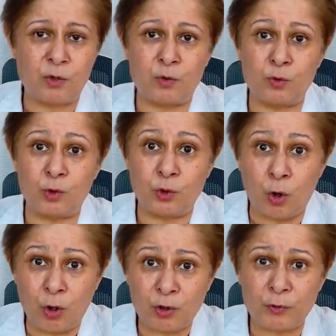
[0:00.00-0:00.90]
who
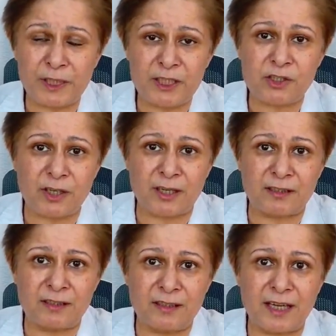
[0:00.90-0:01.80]
talk to each
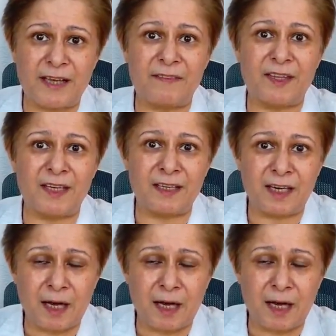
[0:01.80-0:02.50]
other and then